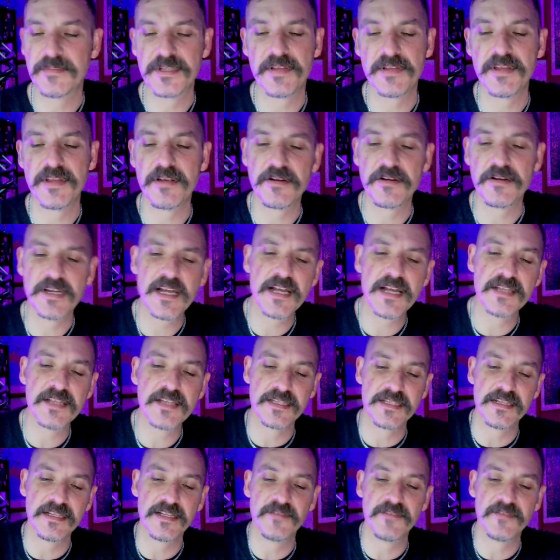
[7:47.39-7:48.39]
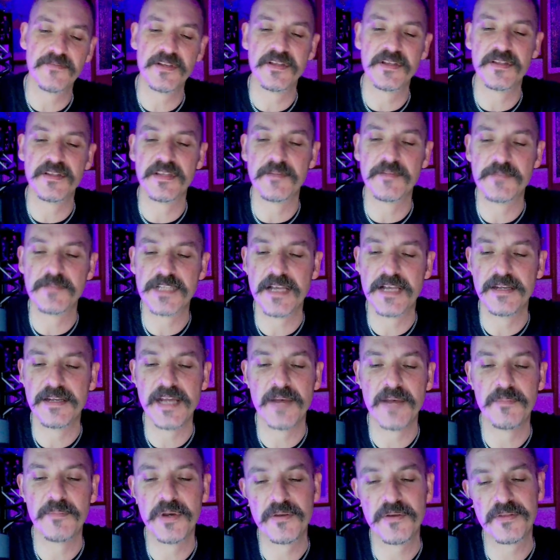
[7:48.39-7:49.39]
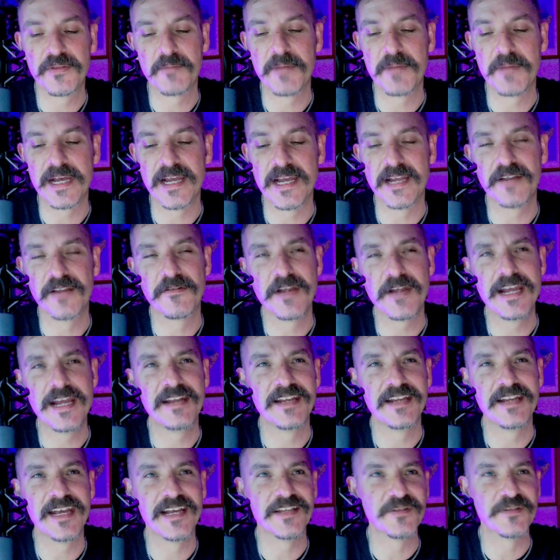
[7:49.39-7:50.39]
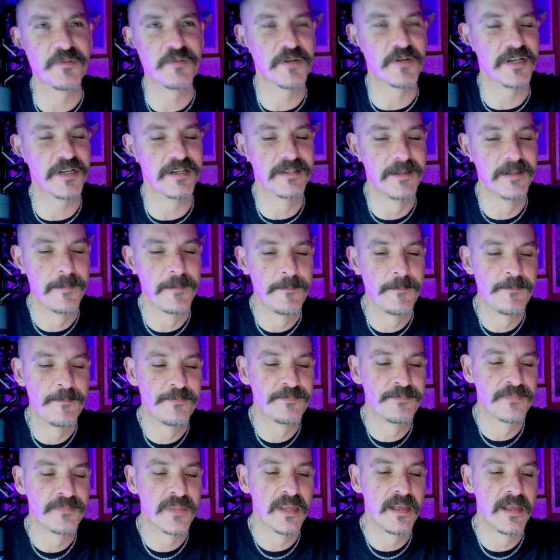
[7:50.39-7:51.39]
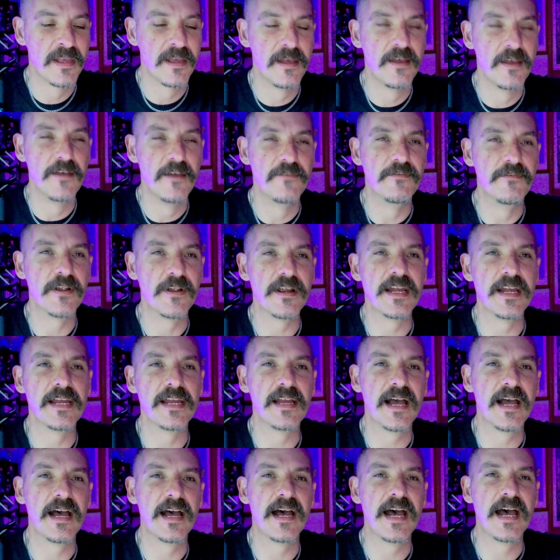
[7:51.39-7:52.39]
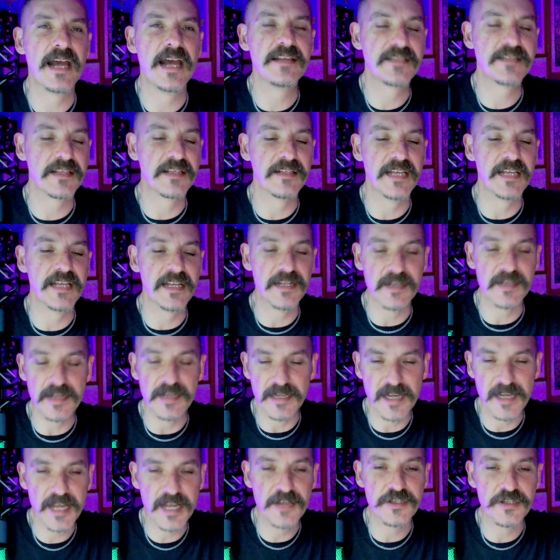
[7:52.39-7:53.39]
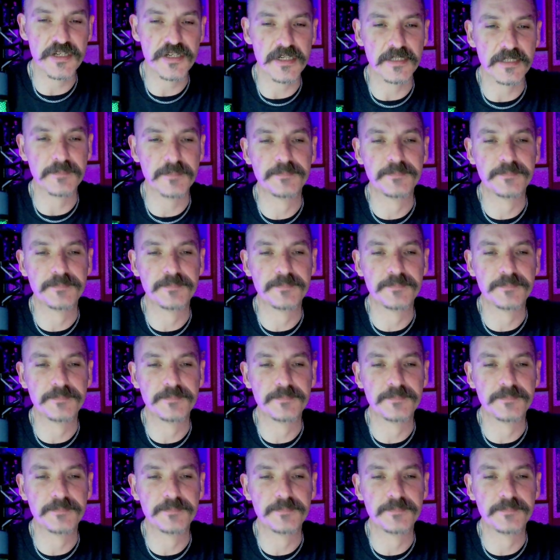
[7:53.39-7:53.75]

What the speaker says: So they were constantly filling themselves. Now, both of my granddads were very isolated in nature,